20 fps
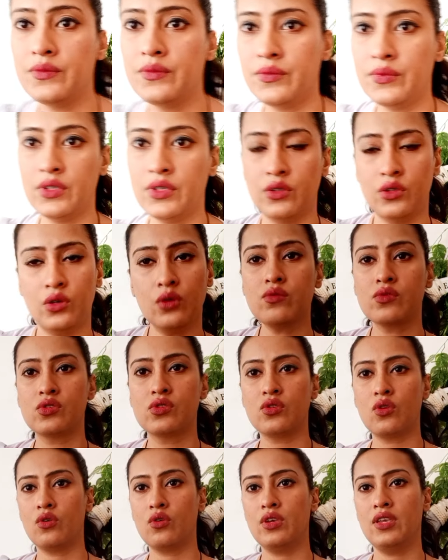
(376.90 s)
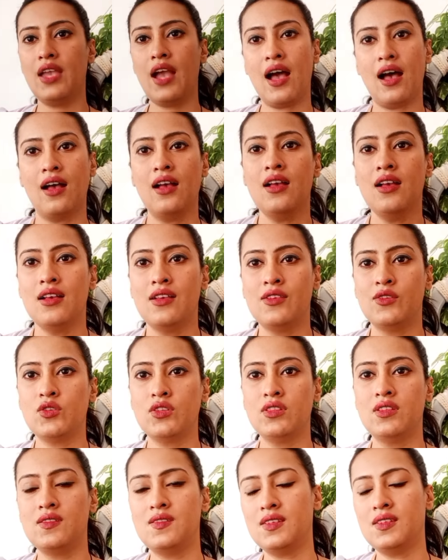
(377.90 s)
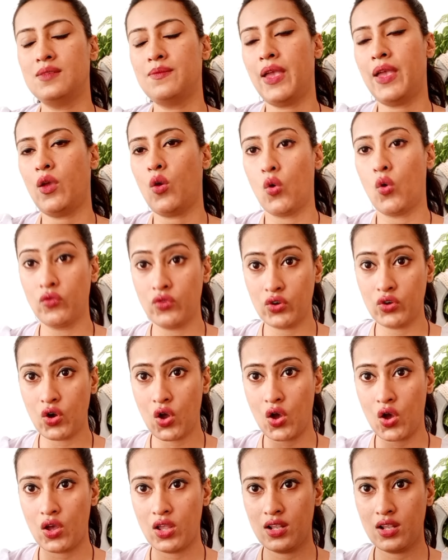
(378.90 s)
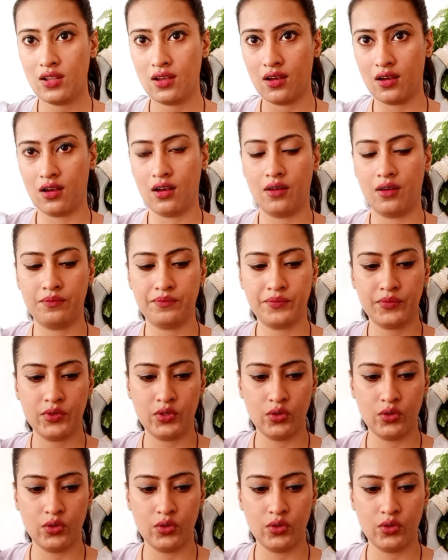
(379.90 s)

So this is my overall